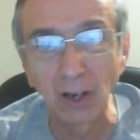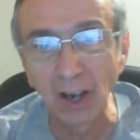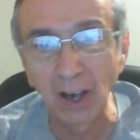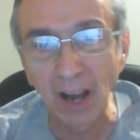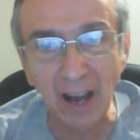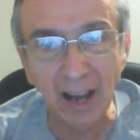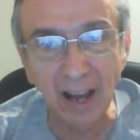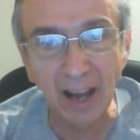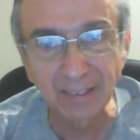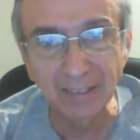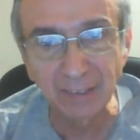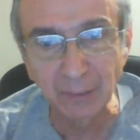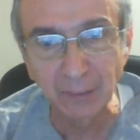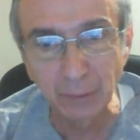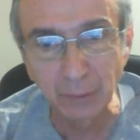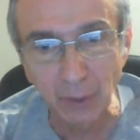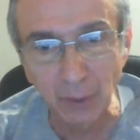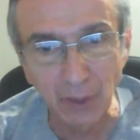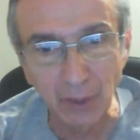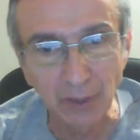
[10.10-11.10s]
Island, New
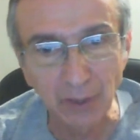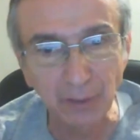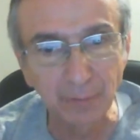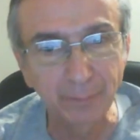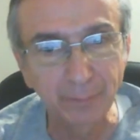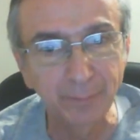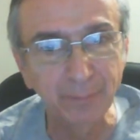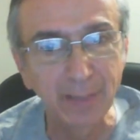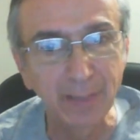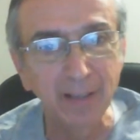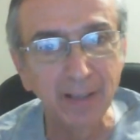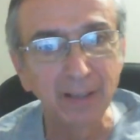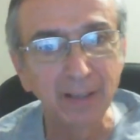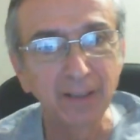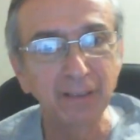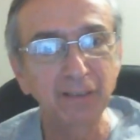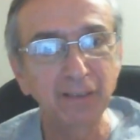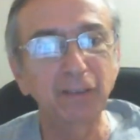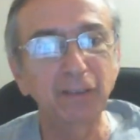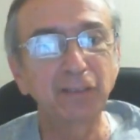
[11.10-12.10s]
York.
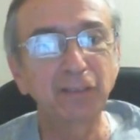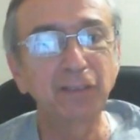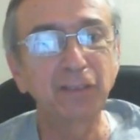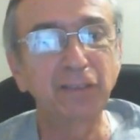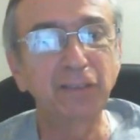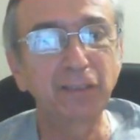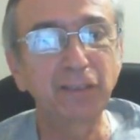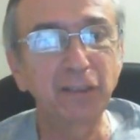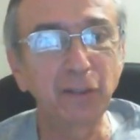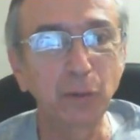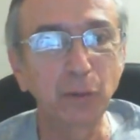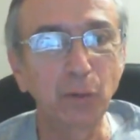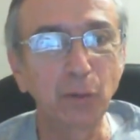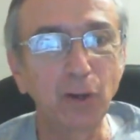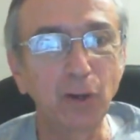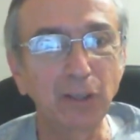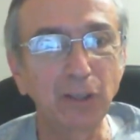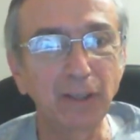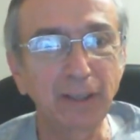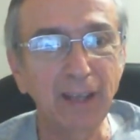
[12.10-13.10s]
It's good to see you
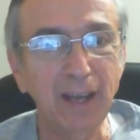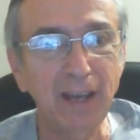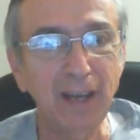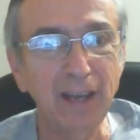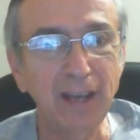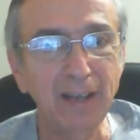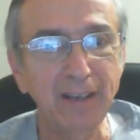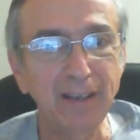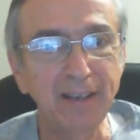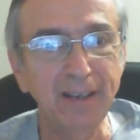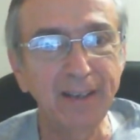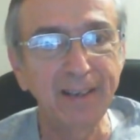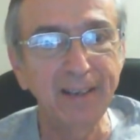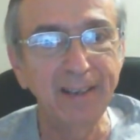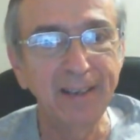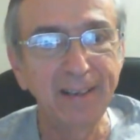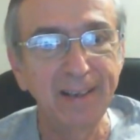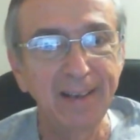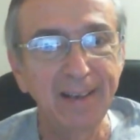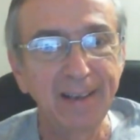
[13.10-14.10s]
all again.
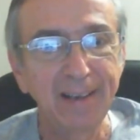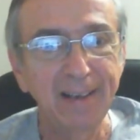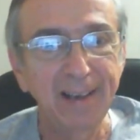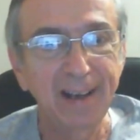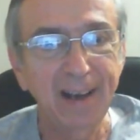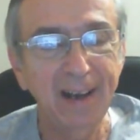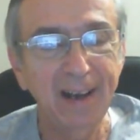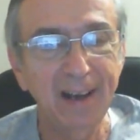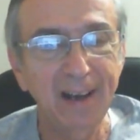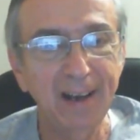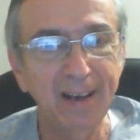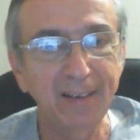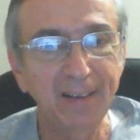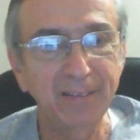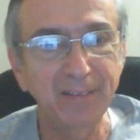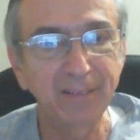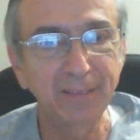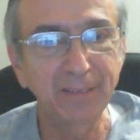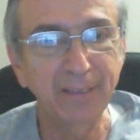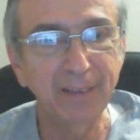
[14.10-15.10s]

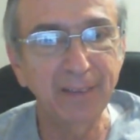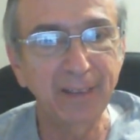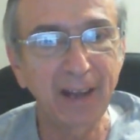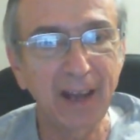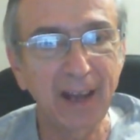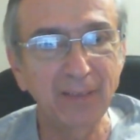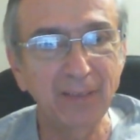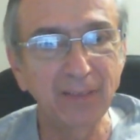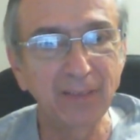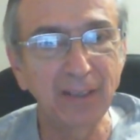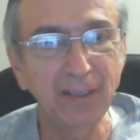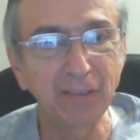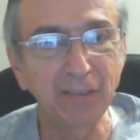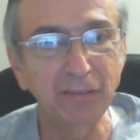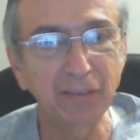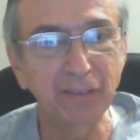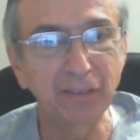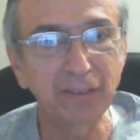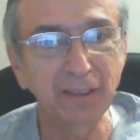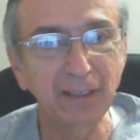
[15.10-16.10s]
I have an
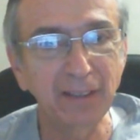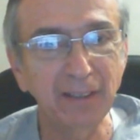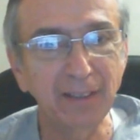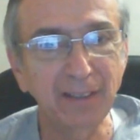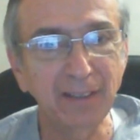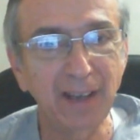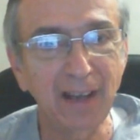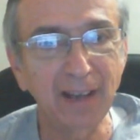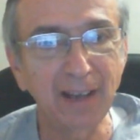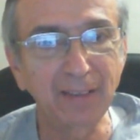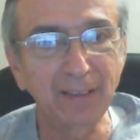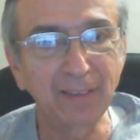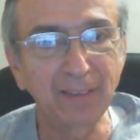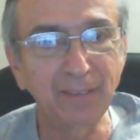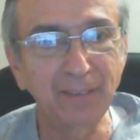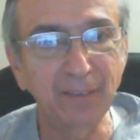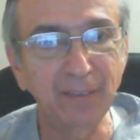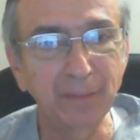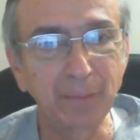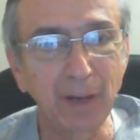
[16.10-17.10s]
interesting title
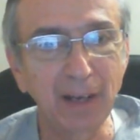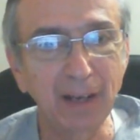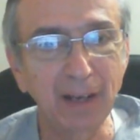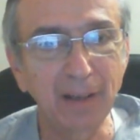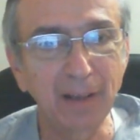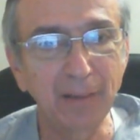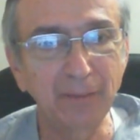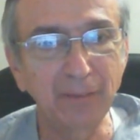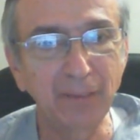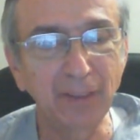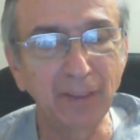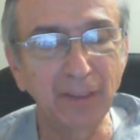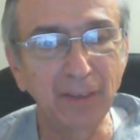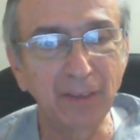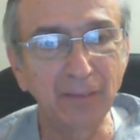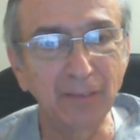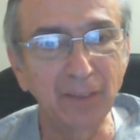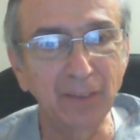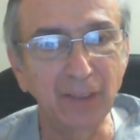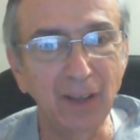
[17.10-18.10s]
for my
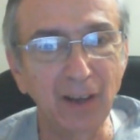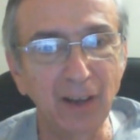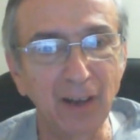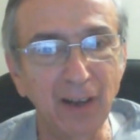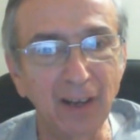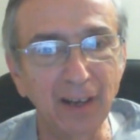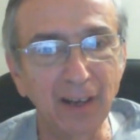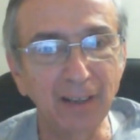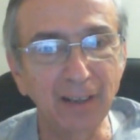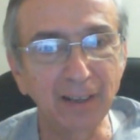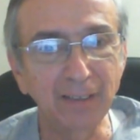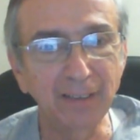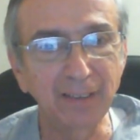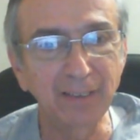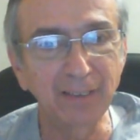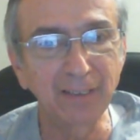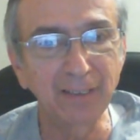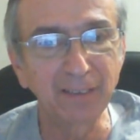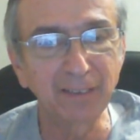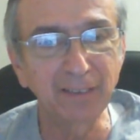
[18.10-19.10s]
vlog
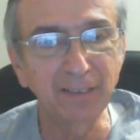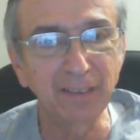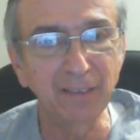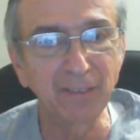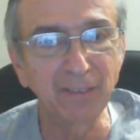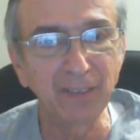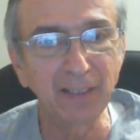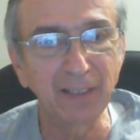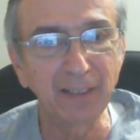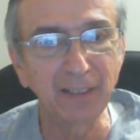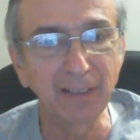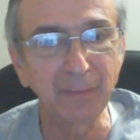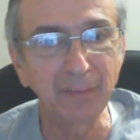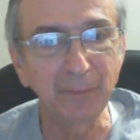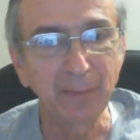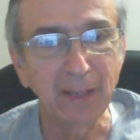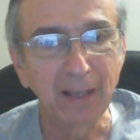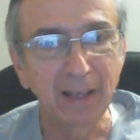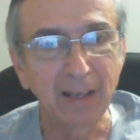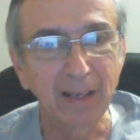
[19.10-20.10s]
this evening,
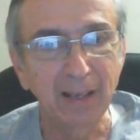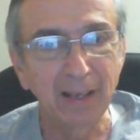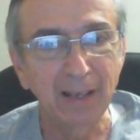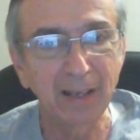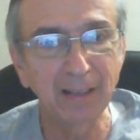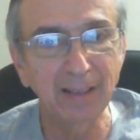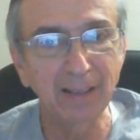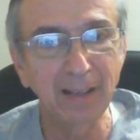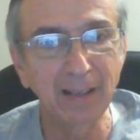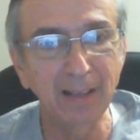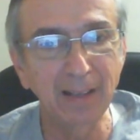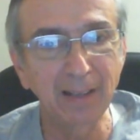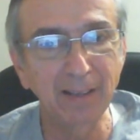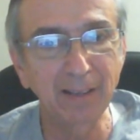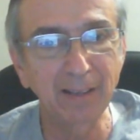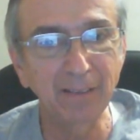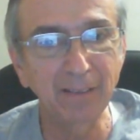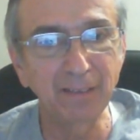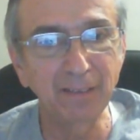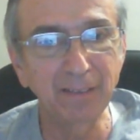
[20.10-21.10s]
and that
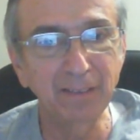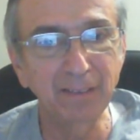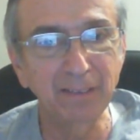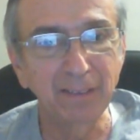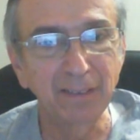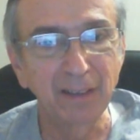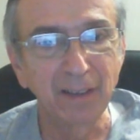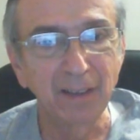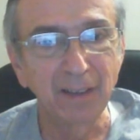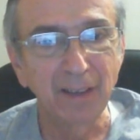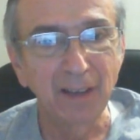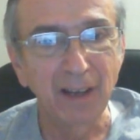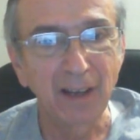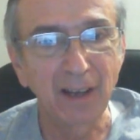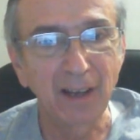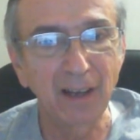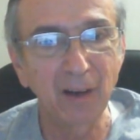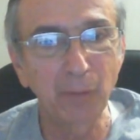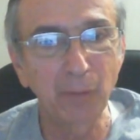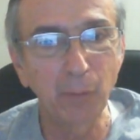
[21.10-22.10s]
is
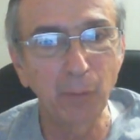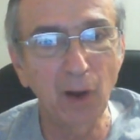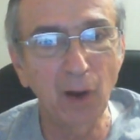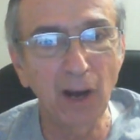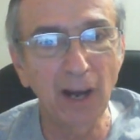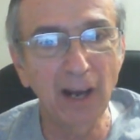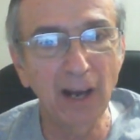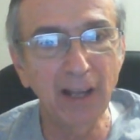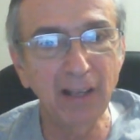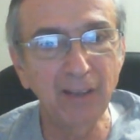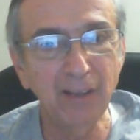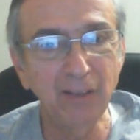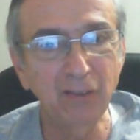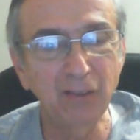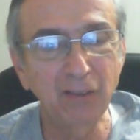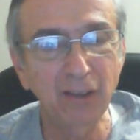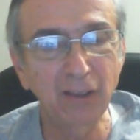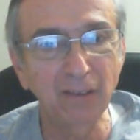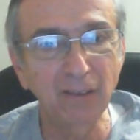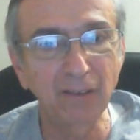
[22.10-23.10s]
why
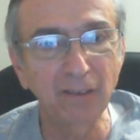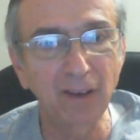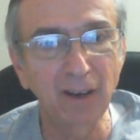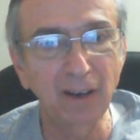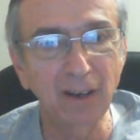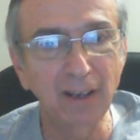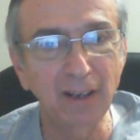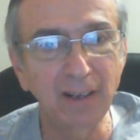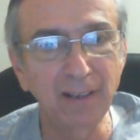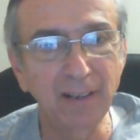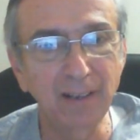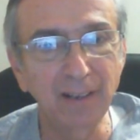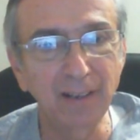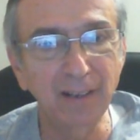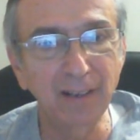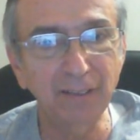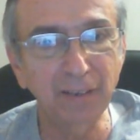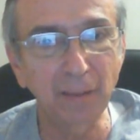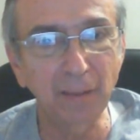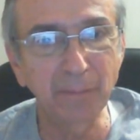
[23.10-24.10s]
Gern,
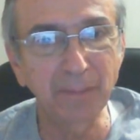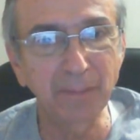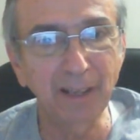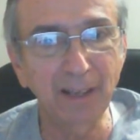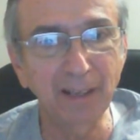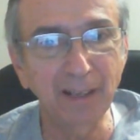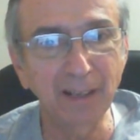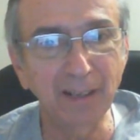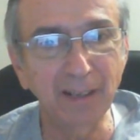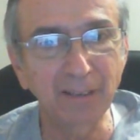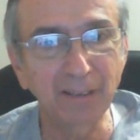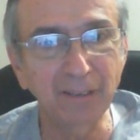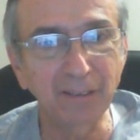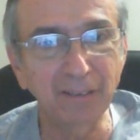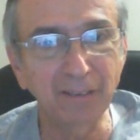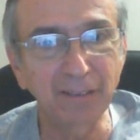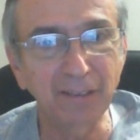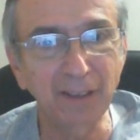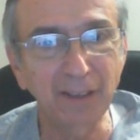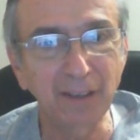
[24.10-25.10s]
a subtitle, I
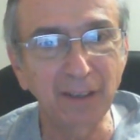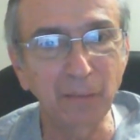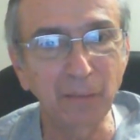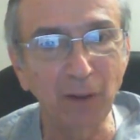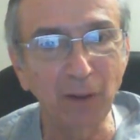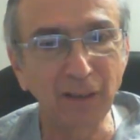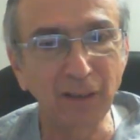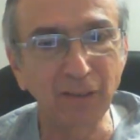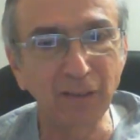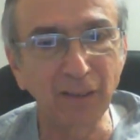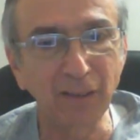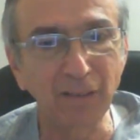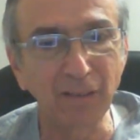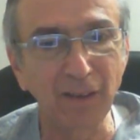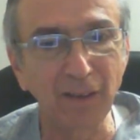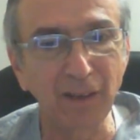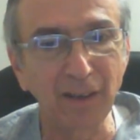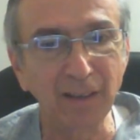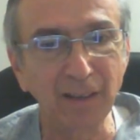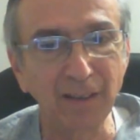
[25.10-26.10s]
should say, why
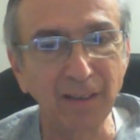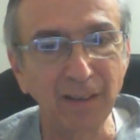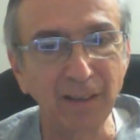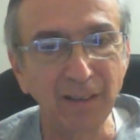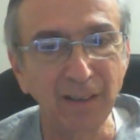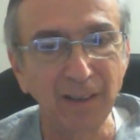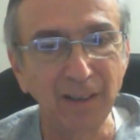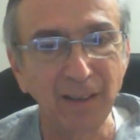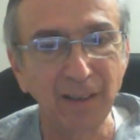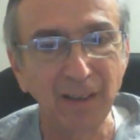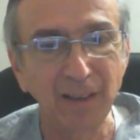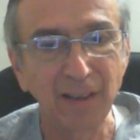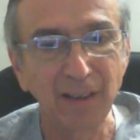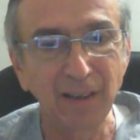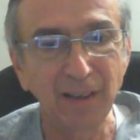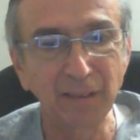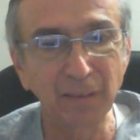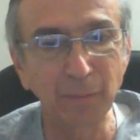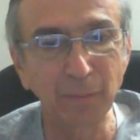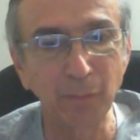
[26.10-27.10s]
Gern
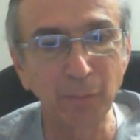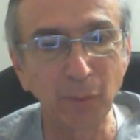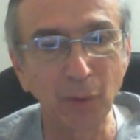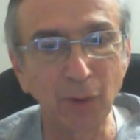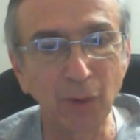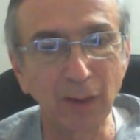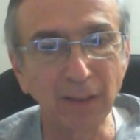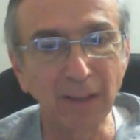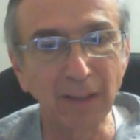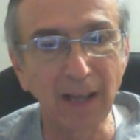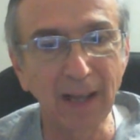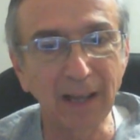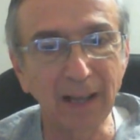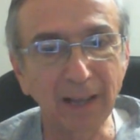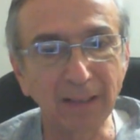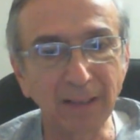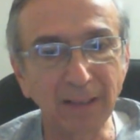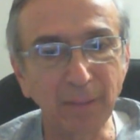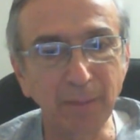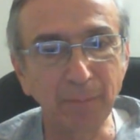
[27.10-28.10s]
is a more
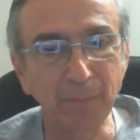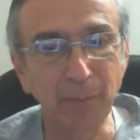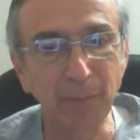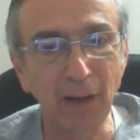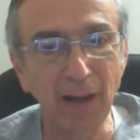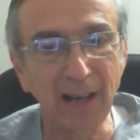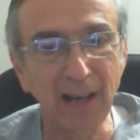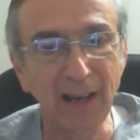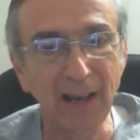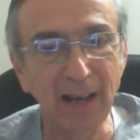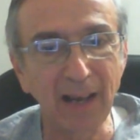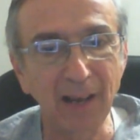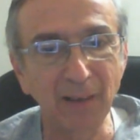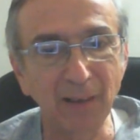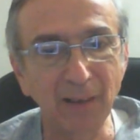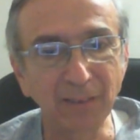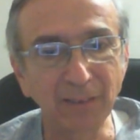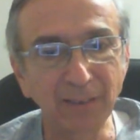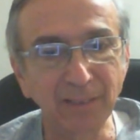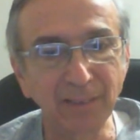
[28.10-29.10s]
likely
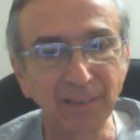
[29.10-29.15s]
buyout